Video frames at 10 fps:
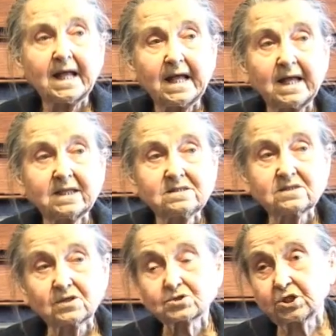And
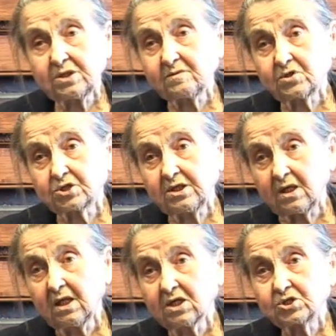she
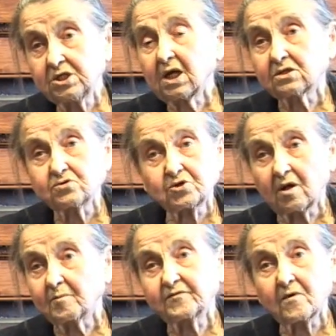had a
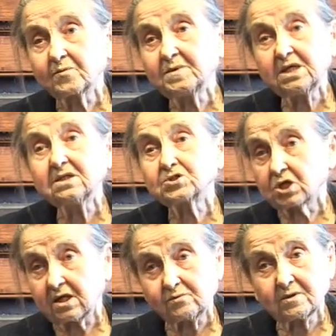job for me in
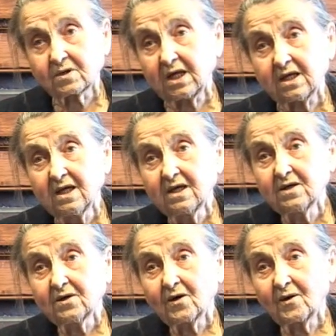January
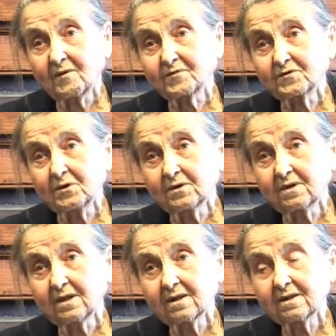of
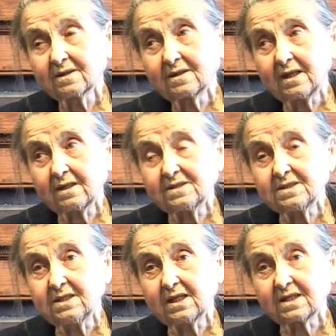
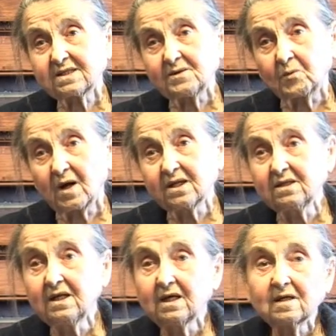
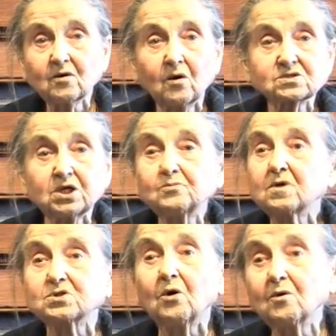1991. So it
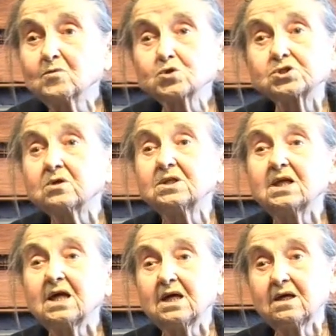was almost the
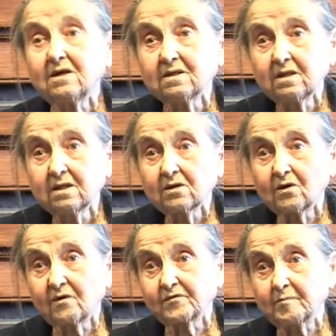day
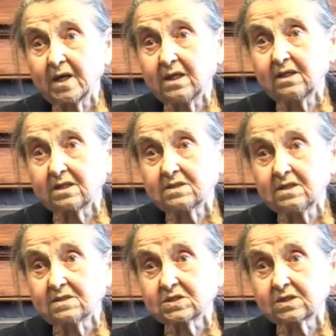of my
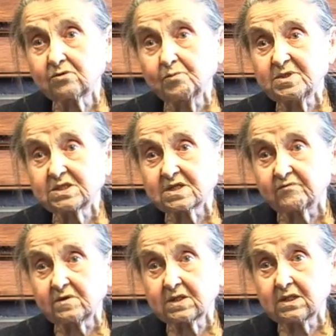getting to be
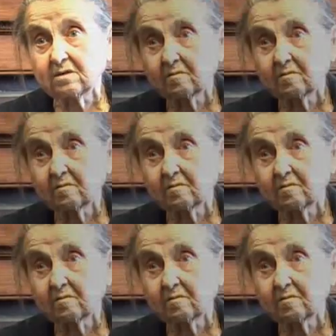70.